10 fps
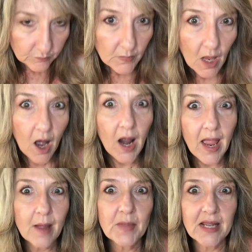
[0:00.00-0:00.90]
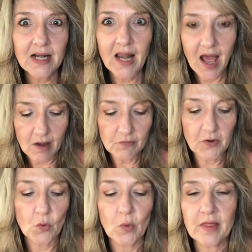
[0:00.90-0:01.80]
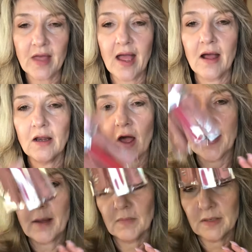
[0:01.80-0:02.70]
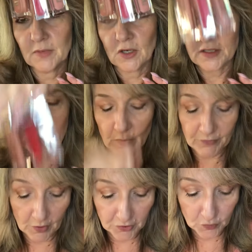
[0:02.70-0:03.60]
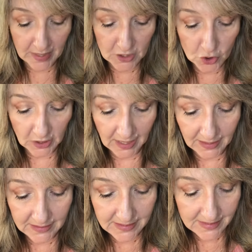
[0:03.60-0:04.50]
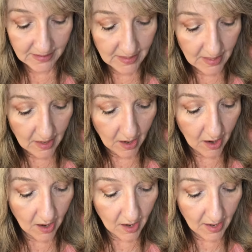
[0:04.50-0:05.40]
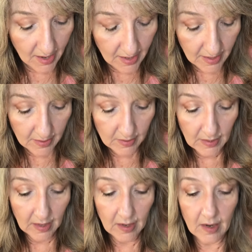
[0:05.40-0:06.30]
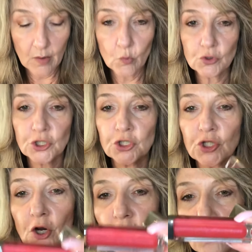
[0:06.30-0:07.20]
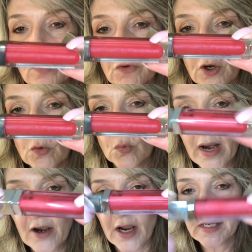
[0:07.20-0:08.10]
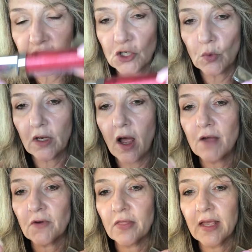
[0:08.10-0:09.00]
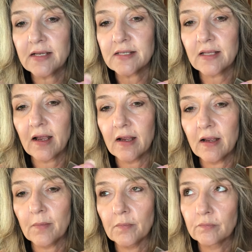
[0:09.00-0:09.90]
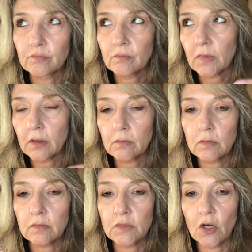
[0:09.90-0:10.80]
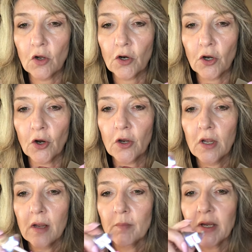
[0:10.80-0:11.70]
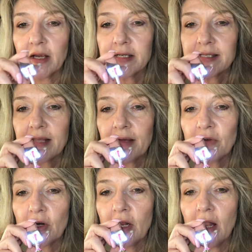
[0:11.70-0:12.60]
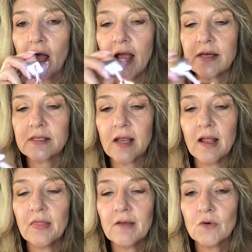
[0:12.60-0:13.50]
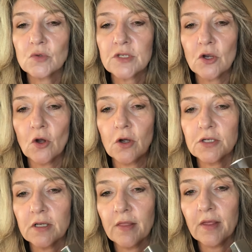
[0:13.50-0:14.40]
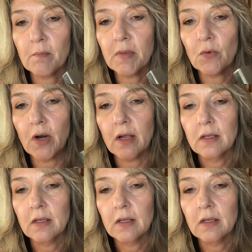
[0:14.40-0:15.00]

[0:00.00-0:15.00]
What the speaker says: I am in love with our light up lip glosses. We've got 3 new colours. I will just show you, we've got a red. I did do a live on these not long ago, but can you see they've got a light, and they've also got the mirror.